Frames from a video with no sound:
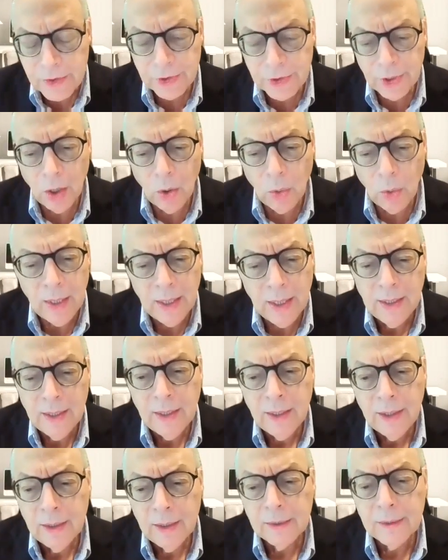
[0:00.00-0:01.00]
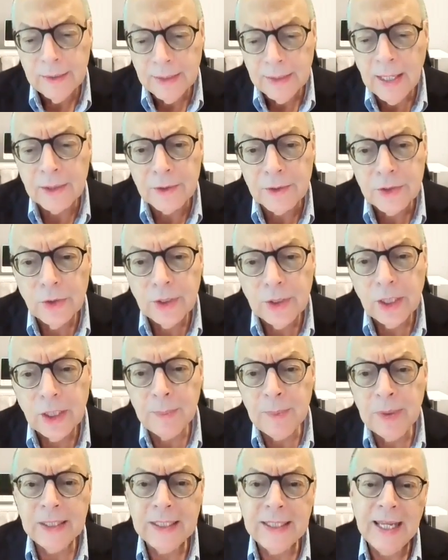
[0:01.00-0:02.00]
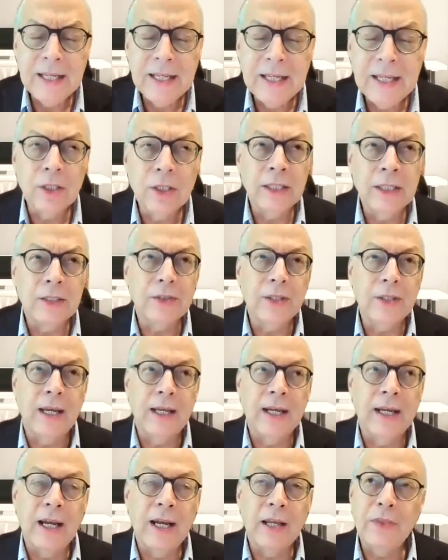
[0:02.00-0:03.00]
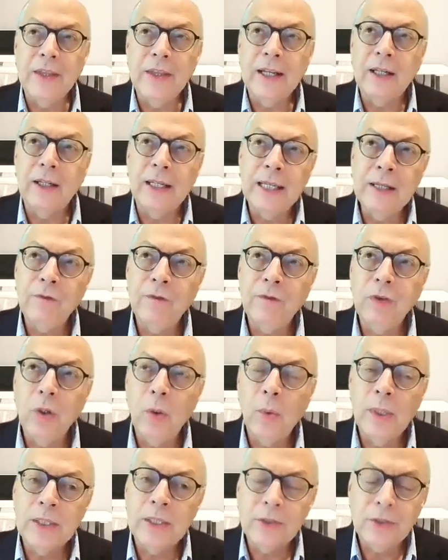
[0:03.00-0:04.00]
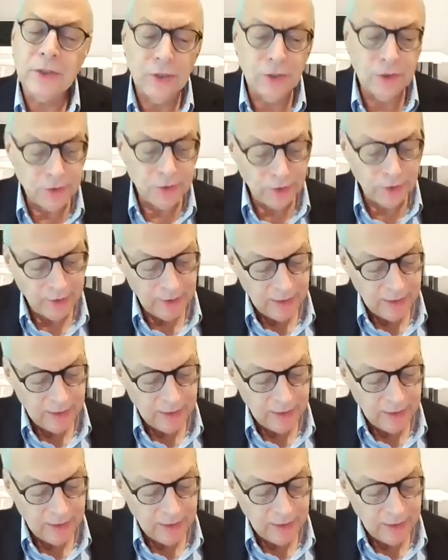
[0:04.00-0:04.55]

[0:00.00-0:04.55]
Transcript: So, so the communication is, I think, influencers,